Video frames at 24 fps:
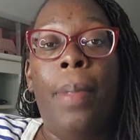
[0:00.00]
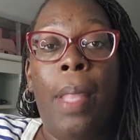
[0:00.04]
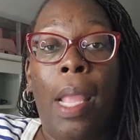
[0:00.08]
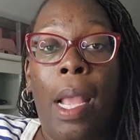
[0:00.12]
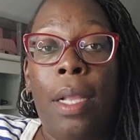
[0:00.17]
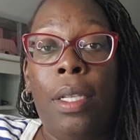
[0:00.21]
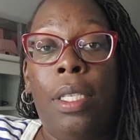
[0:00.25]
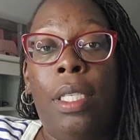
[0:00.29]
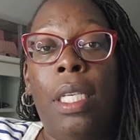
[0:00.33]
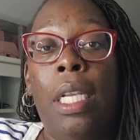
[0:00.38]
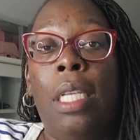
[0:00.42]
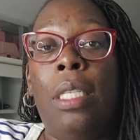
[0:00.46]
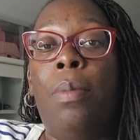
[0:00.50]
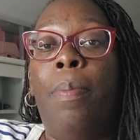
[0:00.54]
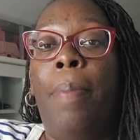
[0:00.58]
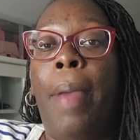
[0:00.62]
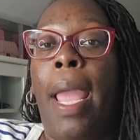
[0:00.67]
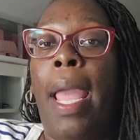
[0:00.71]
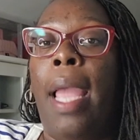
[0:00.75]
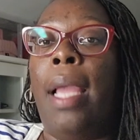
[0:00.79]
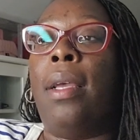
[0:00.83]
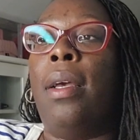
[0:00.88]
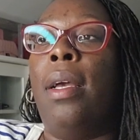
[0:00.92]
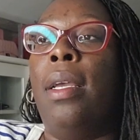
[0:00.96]
Now she is
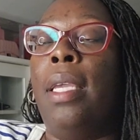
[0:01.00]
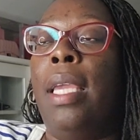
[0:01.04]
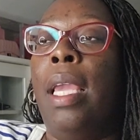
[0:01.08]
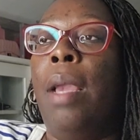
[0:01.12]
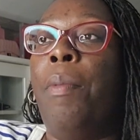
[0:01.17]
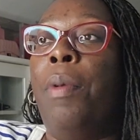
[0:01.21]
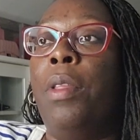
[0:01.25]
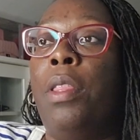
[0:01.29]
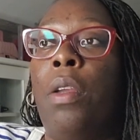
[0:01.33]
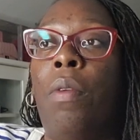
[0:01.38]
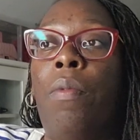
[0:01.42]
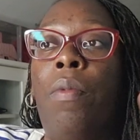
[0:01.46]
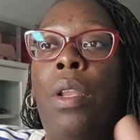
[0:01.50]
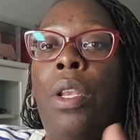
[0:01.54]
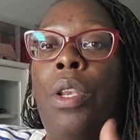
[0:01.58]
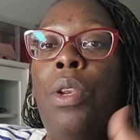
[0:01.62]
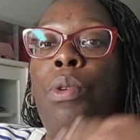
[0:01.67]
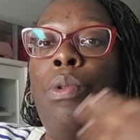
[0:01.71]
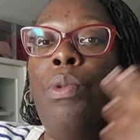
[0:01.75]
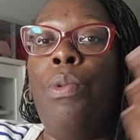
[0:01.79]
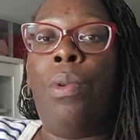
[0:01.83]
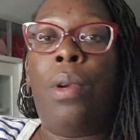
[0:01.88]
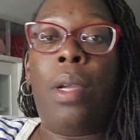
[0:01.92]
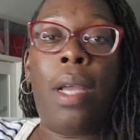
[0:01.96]
back again with a
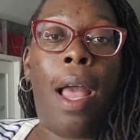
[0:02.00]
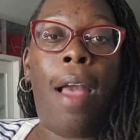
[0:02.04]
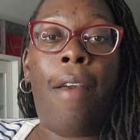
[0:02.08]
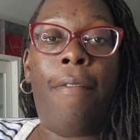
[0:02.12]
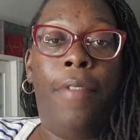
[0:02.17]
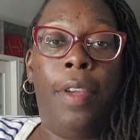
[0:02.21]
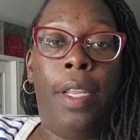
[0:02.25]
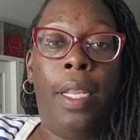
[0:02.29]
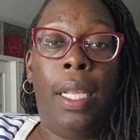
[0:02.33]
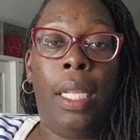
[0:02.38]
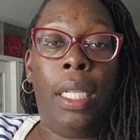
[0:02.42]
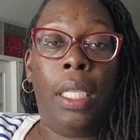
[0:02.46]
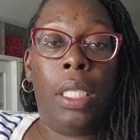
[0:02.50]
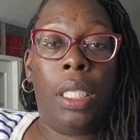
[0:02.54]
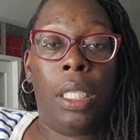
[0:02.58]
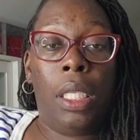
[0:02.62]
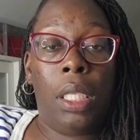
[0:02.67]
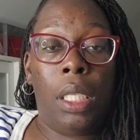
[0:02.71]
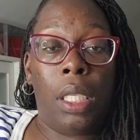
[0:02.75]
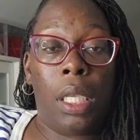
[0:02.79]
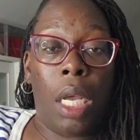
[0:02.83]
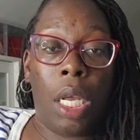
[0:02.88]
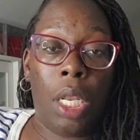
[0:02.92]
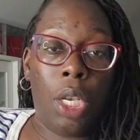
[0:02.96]
renewed
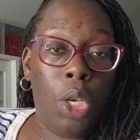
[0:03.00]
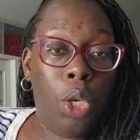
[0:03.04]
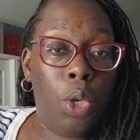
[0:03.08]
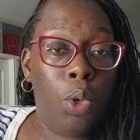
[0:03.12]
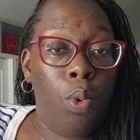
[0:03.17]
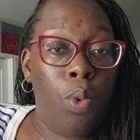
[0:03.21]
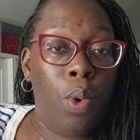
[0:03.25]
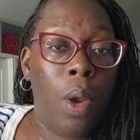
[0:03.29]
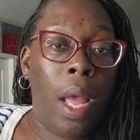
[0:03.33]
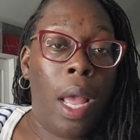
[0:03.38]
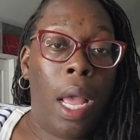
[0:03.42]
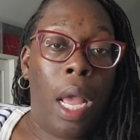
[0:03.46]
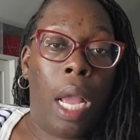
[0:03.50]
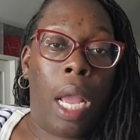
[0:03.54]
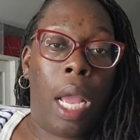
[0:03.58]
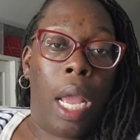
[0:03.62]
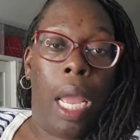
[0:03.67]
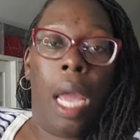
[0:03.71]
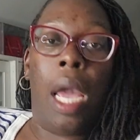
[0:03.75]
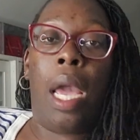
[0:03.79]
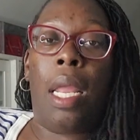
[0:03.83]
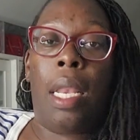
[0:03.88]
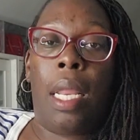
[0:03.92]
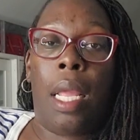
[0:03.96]
confidence, a new
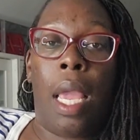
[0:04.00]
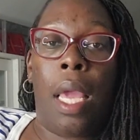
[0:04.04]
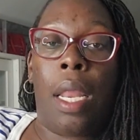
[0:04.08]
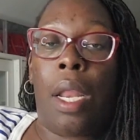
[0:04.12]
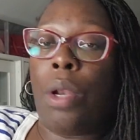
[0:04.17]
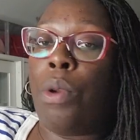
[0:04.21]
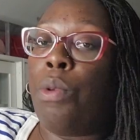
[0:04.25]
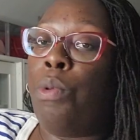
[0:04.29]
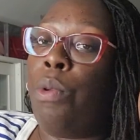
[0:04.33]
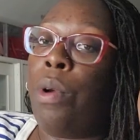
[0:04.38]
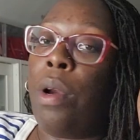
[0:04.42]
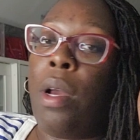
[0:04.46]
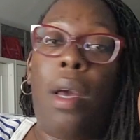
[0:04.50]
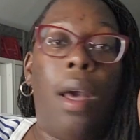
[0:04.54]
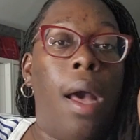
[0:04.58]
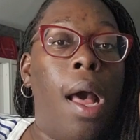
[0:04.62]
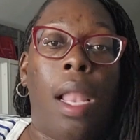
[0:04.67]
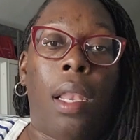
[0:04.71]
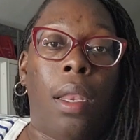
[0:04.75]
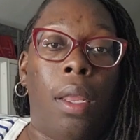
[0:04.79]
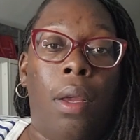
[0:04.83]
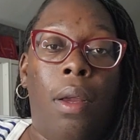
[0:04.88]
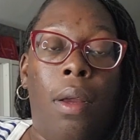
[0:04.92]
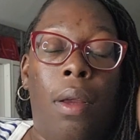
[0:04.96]
cut, and a new
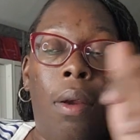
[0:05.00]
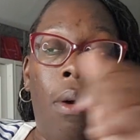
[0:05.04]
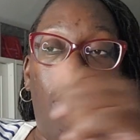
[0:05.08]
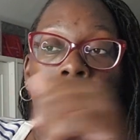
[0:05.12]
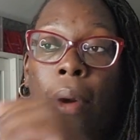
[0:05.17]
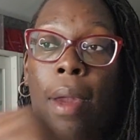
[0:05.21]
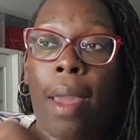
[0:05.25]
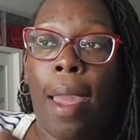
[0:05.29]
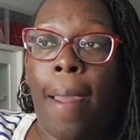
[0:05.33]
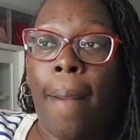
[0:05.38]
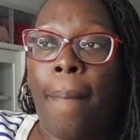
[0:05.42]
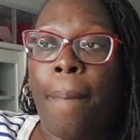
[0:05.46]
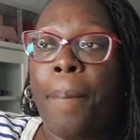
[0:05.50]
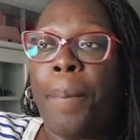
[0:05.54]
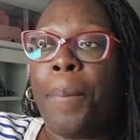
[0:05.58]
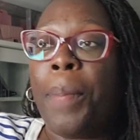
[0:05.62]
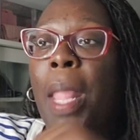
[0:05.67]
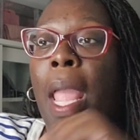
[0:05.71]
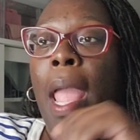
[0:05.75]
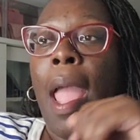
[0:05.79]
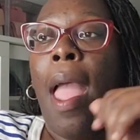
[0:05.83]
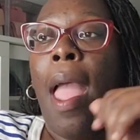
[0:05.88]
color. Okay.